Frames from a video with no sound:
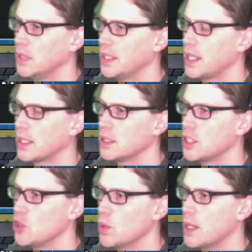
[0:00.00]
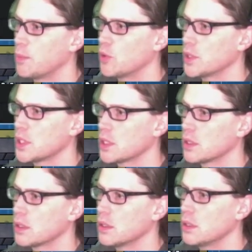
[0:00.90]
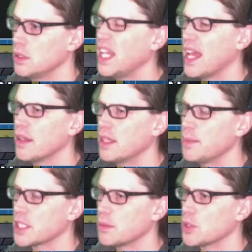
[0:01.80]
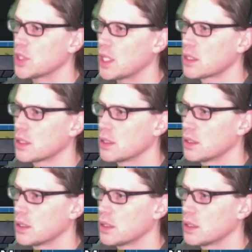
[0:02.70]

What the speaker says: Let that continue upwards. Yeah, that makes the most sense.